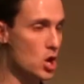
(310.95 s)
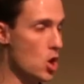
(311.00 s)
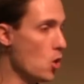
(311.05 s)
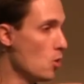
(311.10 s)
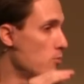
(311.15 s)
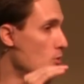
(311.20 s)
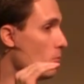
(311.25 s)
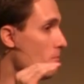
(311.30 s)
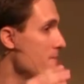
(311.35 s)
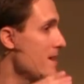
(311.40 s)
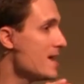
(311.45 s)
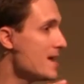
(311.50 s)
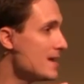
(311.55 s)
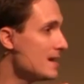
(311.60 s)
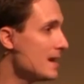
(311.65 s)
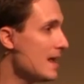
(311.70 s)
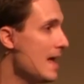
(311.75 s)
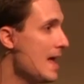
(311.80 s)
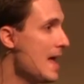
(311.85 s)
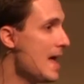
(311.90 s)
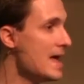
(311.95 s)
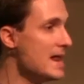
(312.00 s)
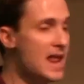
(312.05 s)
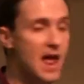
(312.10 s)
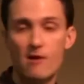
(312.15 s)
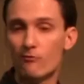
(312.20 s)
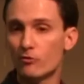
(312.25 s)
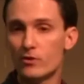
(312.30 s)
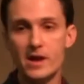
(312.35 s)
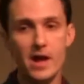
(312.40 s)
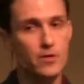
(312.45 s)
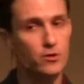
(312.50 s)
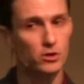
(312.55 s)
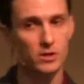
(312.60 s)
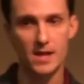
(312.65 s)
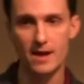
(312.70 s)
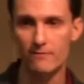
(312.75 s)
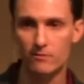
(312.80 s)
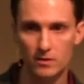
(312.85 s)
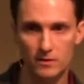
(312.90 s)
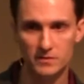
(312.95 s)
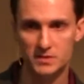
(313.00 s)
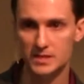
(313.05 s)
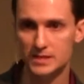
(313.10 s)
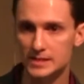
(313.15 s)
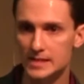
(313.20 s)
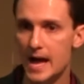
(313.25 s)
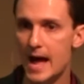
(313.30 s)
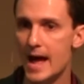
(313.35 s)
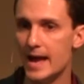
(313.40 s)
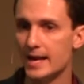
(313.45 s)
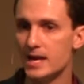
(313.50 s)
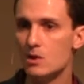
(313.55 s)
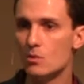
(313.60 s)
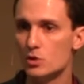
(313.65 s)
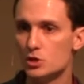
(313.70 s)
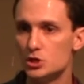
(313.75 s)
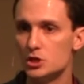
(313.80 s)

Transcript: noble men and every other level of society,